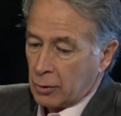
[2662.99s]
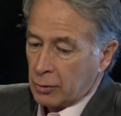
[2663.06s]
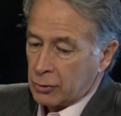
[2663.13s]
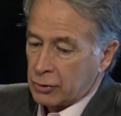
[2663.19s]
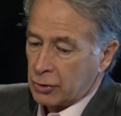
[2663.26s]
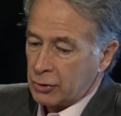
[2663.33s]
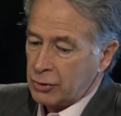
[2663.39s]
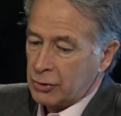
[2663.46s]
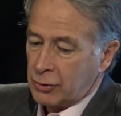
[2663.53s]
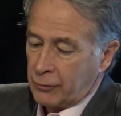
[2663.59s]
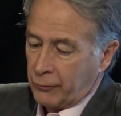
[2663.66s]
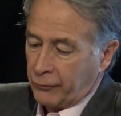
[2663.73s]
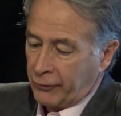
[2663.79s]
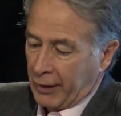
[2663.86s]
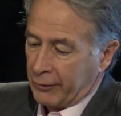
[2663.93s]
Should
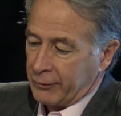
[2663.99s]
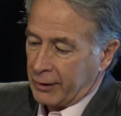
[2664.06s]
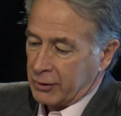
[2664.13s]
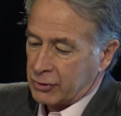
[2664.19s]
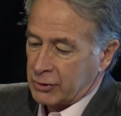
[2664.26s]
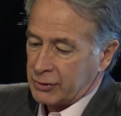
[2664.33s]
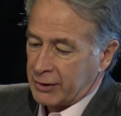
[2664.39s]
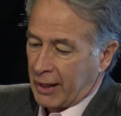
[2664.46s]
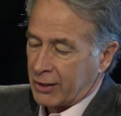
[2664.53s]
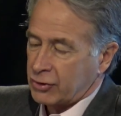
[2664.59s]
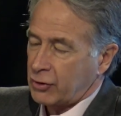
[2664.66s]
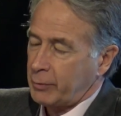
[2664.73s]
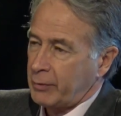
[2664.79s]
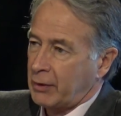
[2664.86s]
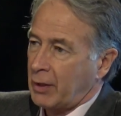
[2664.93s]
foundations
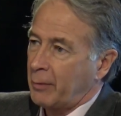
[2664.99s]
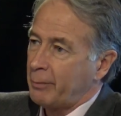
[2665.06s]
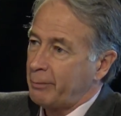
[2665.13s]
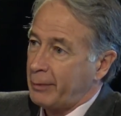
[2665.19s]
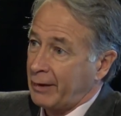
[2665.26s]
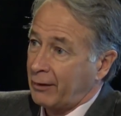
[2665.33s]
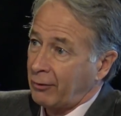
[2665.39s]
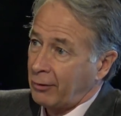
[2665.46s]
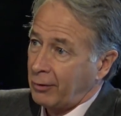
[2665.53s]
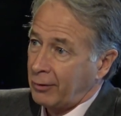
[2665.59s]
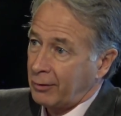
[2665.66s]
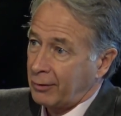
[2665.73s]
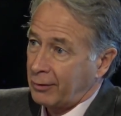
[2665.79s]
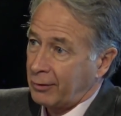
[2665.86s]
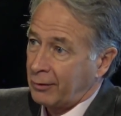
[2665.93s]
actually become bigger
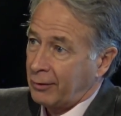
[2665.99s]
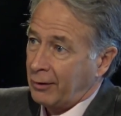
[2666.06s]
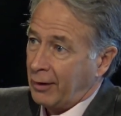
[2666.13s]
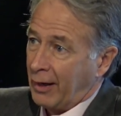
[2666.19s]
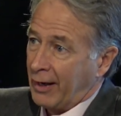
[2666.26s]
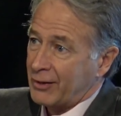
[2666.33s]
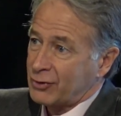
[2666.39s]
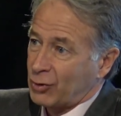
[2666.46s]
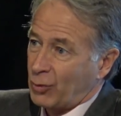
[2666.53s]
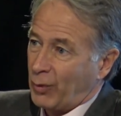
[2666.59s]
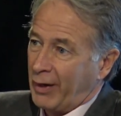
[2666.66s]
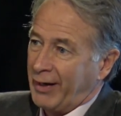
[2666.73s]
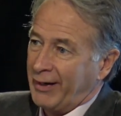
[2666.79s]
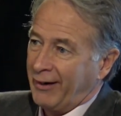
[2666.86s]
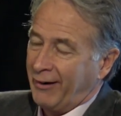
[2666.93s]
as a
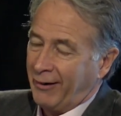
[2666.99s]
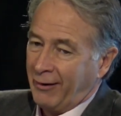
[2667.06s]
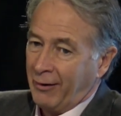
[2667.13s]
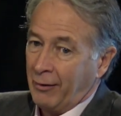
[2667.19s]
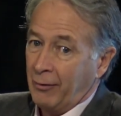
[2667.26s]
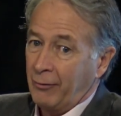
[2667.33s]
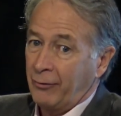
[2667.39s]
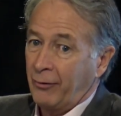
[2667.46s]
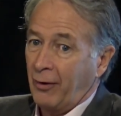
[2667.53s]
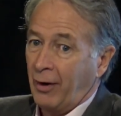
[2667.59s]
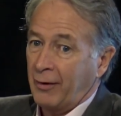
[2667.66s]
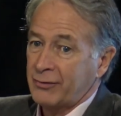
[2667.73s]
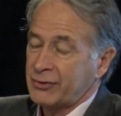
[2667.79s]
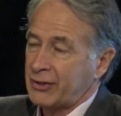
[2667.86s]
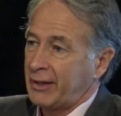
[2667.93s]
way of
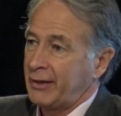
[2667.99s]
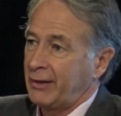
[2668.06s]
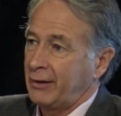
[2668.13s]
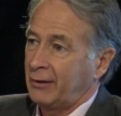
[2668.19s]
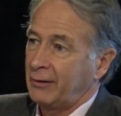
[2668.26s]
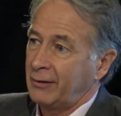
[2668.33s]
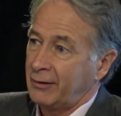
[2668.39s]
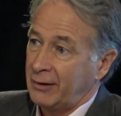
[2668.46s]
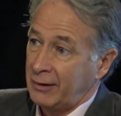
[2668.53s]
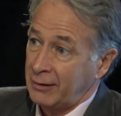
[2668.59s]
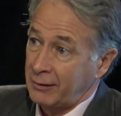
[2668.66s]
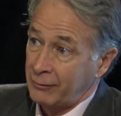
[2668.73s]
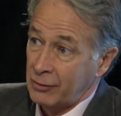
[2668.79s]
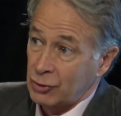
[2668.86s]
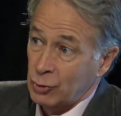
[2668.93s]
offsetting the
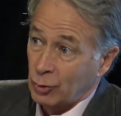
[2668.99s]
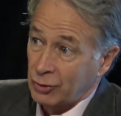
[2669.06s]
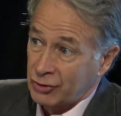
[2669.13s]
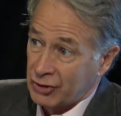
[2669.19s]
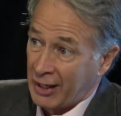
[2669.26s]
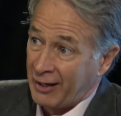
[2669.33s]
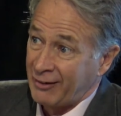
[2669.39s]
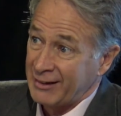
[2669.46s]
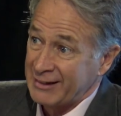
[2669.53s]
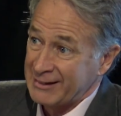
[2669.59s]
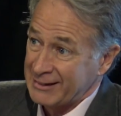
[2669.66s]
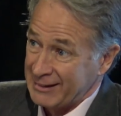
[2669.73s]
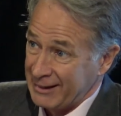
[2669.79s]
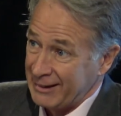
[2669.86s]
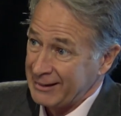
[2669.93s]
individual
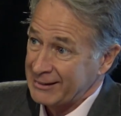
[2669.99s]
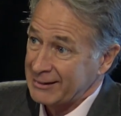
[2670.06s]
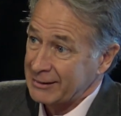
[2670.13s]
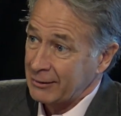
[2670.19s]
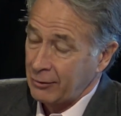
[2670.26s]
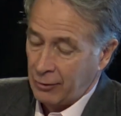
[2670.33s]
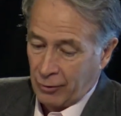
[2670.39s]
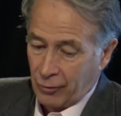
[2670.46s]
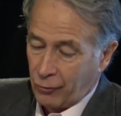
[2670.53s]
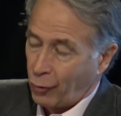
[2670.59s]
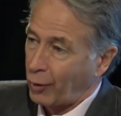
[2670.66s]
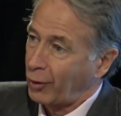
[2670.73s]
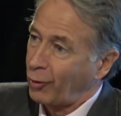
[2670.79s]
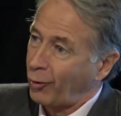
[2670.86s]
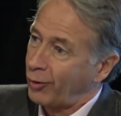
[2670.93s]
charity's needs
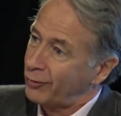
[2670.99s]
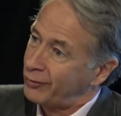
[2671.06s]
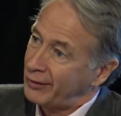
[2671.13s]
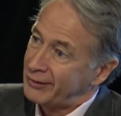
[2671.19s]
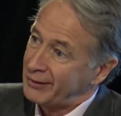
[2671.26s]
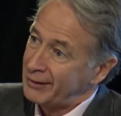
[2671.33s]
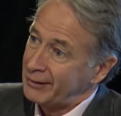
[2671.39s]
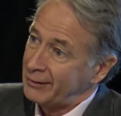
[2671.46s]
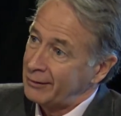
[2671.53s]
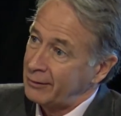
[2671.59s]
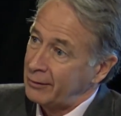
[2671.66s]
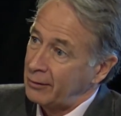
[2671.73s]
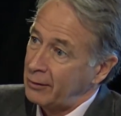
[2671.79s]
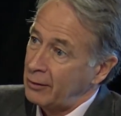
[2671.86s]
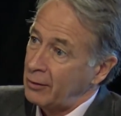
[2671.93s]
for core funding?
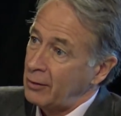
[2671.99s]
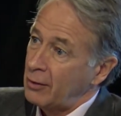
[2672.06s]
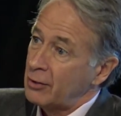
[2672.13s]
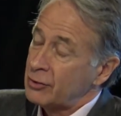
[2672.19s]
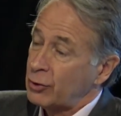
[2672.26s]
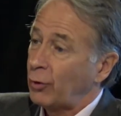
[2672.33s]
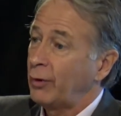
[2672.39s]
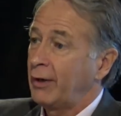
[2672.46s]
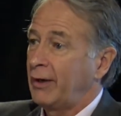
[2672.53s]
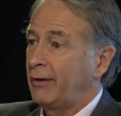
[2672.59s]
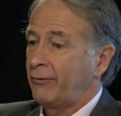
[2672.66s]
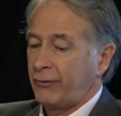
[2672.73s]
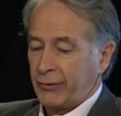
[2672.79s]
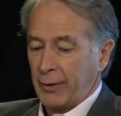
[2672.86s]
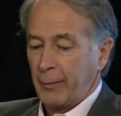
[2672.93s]
Mm-hmm. So
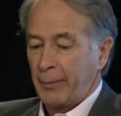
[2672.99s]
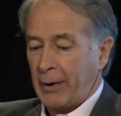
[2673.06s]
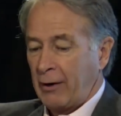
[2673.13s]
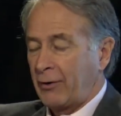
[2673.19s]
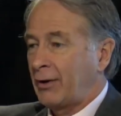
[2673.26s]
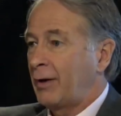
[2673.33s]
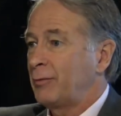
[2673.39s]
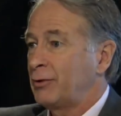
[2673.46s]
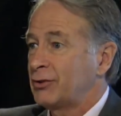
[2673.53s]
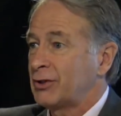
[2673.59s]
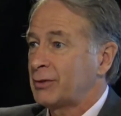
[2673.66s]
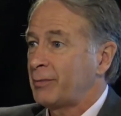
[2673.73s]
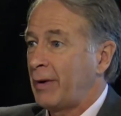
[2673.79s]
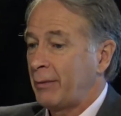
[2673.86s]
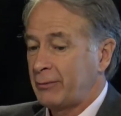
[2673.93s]
if the paradigm you
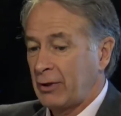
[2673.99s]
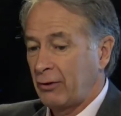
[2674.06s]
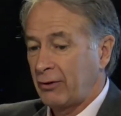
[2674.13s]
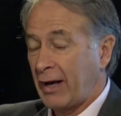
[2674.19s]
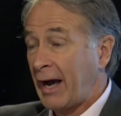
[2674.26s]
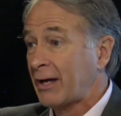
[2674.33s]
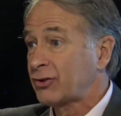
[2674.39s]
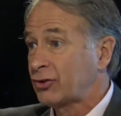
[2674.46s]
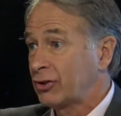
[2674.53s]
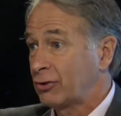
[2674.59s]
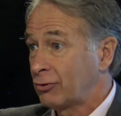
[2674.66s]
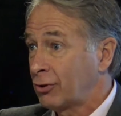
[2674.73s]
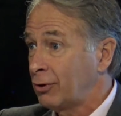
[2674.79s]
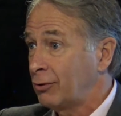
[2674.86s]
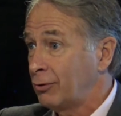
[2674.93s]
just mapped out actually
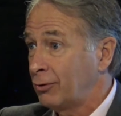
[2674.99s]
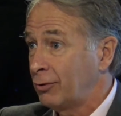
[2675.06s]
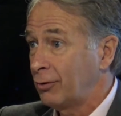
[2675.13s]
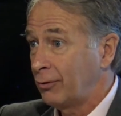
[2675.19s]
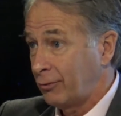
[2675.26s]
grew,